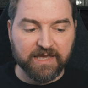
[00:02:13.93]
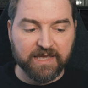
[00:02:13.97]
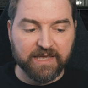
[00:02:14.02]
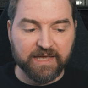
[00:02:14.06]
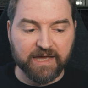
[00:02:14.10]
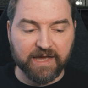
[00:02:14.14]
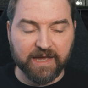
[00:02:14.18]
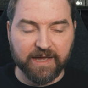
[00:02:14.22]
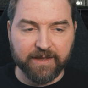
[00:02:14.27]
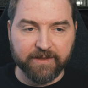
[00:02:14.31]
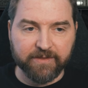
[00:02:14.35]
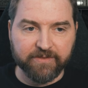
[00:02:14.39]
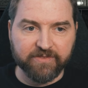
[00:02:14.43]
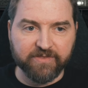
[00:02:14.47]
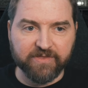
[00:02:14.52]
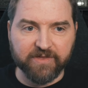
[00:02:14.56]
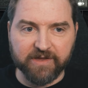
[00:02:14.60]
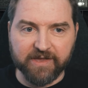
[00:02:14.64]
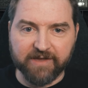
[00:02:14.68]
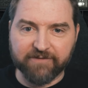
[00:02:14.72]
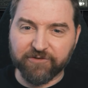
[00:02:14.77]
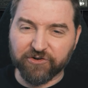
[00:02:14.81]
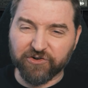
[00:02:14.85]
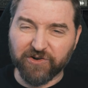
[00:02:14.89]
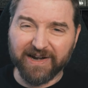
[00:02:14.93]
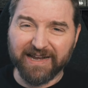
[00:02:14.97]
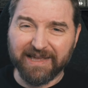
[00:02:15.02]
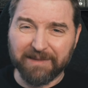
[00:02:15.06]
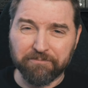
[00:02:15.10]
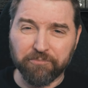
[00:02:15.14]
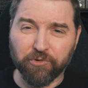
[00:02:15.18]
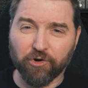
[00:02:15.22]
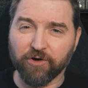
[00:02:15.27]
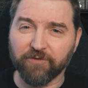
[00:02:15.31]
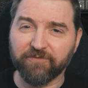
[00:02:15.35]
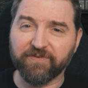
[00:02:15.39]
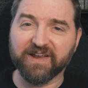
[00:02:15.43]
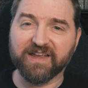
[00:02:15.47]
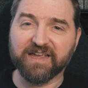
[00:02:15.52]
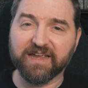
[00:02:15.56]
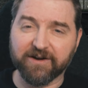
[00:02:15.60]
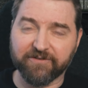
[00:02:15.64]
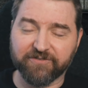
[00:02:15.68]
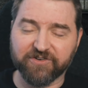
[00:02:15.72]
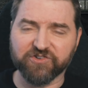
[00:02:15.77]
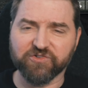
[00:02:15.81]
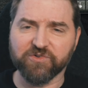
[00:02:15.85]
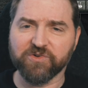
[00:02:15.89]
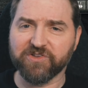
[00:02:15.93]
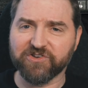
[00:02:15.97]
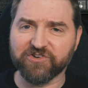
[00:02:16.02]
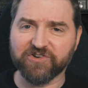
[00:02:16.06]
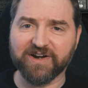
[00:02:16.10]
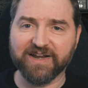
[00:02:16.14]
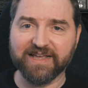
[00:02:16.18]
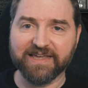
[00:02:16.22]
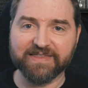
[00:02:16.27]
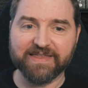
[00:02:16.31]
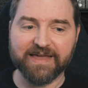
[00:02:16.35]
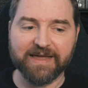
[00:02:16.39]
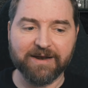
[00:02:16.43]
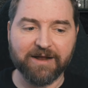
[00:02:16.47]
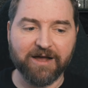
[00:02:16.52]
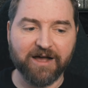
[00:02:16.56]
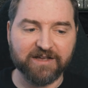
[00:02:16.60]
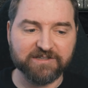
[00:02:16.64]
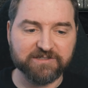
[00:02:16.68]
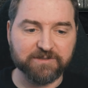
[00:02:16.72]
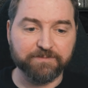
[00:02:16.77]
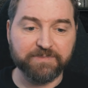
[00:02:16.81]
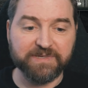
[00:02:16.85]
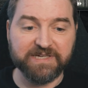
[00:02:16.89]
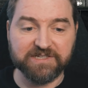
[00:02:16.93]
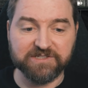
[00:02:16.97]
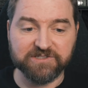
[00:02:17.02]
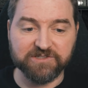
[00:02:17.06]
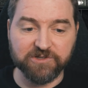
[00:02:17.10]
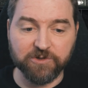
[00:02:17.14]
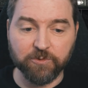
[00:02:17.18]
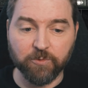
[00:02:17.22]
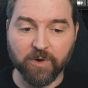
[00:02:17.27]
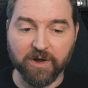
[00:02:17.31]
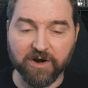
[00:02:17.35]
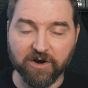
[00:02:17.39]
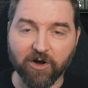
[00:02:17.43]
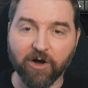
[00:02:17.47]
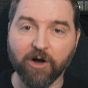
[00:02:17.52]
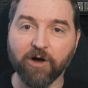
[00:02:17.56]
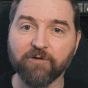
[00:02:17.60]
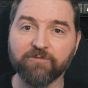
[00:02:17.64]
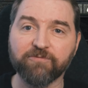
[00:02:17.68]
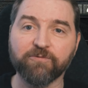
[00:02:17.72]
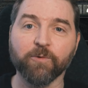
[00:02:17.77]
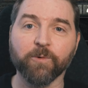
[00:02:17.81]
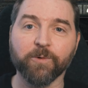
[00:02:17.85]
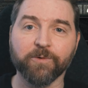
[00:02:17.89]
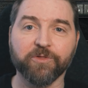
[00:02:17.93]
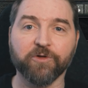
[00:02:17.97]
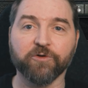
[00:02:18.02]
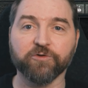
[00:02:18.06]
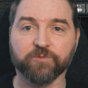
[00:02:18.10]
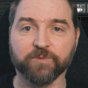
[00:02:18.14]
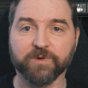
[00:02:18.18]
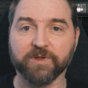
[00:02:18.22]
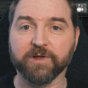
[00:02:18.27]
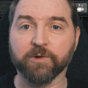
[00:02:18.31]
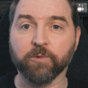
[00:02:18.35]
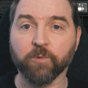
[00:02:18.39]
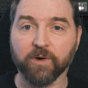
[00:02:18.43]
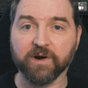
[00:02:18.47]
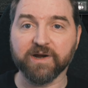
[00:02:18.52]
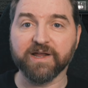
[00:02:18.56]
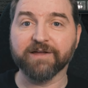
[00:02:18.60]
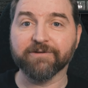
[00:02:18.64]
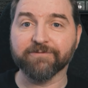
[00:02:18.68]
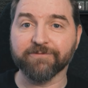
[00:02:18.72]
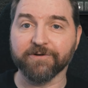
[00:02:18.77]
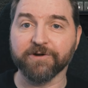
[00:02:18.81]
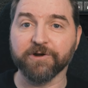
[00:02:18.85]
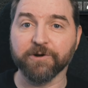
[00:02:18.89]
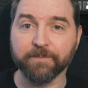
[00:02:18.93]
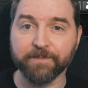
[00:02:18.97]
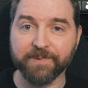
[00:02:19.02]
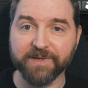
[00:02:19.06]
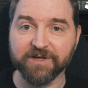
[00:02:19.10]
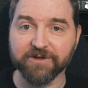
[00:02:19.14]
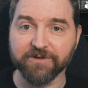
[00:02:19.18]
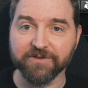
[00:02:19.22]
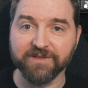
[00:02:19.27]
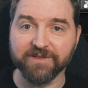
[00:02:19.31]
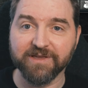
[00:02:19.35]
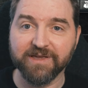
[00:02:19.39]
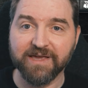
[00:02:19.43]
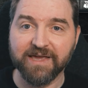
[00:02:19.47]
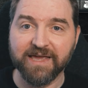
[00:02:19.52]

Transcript: if you're trying to get perfect gear, if you're really trying to get that awesome piece, you want all 4 of those really working for your build.